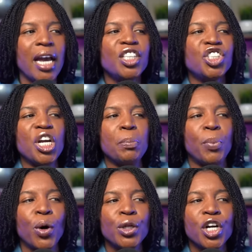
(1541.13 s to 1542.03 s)
She
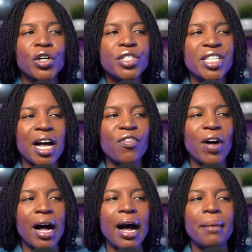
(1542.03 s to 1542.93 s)
pulled herself
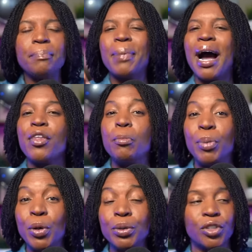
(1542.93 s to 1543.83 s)
up by the
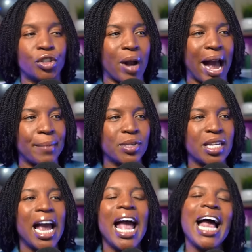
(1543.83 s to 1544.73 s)
bootstraps
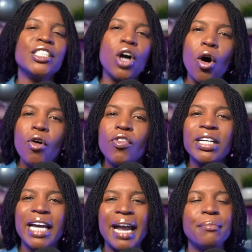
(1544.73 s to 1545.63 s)
and
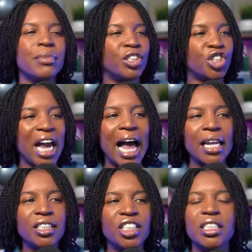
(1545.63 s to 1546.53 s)
overcame the
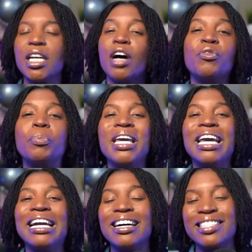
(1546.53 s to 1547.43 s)
challenges of
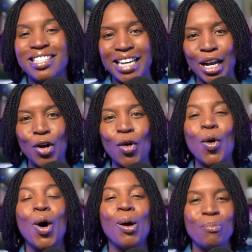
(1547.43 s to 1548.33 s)
being a
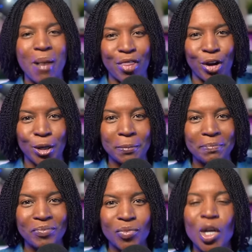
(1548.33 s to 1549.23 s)
single mother.
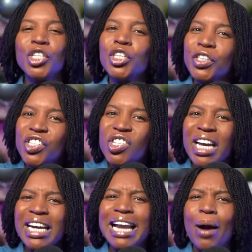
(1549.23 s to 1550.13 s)
So you're
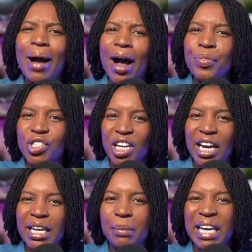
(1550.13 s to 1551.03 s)
seeing now how this
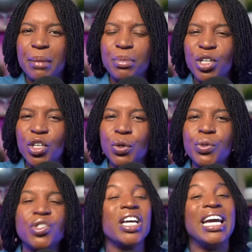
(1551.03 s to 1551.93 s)
idiom can be
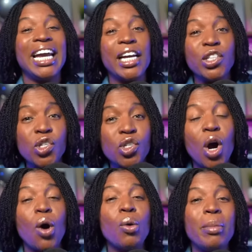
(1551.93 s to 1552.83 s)
used in
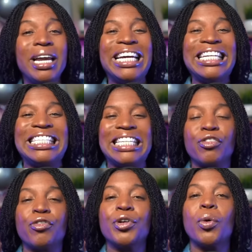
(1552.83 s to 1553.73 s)
so many
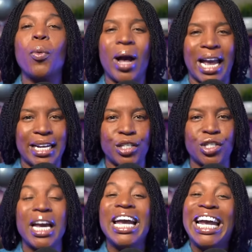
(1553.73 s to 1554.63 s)
different
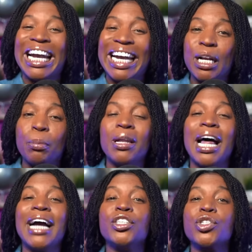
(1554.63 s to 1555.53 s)
ways. It can
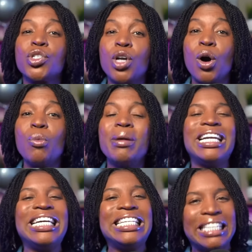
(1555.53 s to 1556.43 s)
apply to so
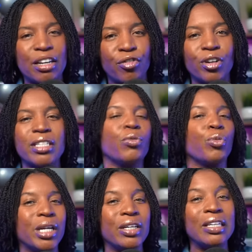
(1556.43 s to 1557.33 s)
many different
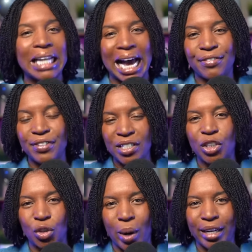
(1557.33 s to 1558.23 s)
real life
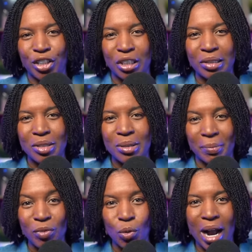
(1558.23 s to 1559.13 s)
situations,
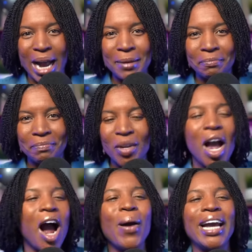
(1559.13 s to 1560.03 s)
right?
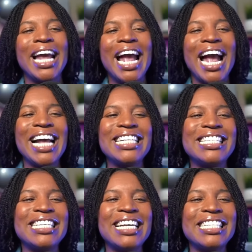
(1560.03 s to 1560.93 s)
All right. And
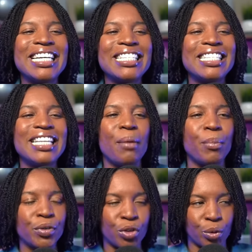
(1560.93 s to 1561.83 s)
sentence
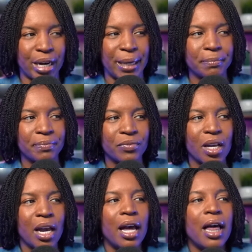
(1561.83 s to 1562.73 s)
number three.
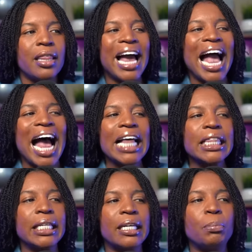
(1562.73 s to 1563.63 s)
The
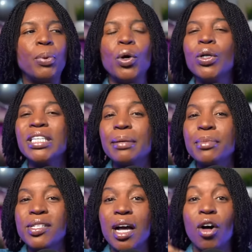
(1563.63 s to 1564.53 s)
athlete pulled
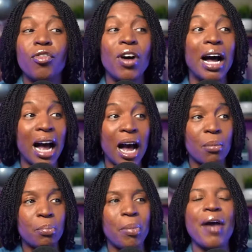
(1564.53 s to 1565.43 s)
himself
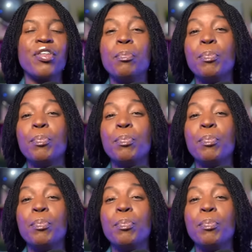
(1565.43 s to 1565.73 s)
up by the